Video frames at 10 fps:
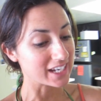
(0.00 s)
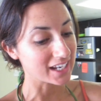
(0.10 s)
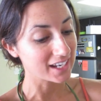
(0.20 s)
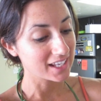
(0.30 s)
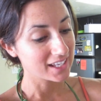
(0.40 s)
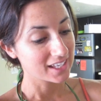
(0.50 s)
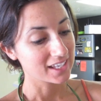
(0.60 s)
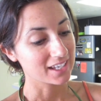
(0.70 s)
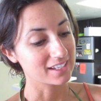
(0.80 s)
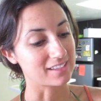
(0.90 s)
it?
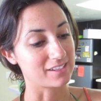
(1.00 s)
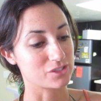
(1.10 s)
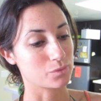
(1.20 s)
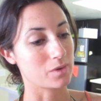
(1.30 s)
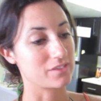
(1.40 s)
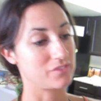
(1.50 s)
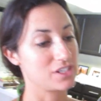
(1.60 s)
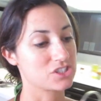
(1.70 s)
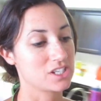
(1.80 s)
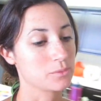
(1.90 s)
So I just wanted to
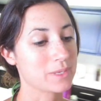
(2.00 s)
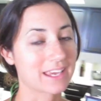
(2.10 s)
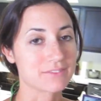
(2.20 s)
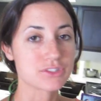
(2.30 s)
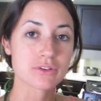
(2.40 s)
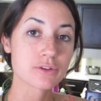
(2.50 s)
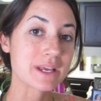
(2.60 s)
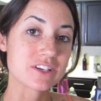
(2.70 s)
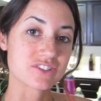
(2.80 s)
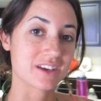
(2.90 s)
finish it in a week. I have 200
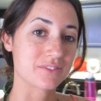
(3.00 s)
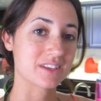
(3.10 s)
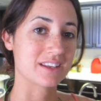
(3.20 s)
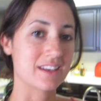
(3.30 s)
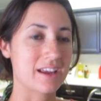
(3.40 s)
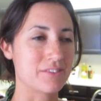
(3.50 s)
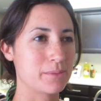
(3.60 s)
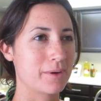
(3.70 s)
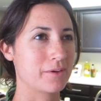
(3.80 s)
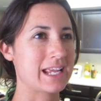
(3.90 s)
pages left, and I read
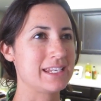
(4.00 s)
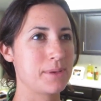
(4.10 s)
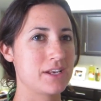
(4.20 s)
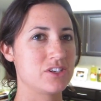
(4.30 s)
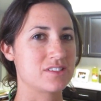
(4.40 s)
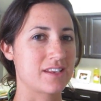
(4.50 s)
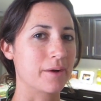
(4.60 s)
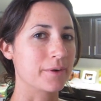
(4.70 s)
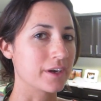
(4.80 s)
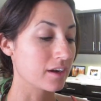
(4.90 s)
about 80 pages an
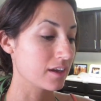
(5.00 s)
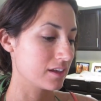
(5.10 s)
hour.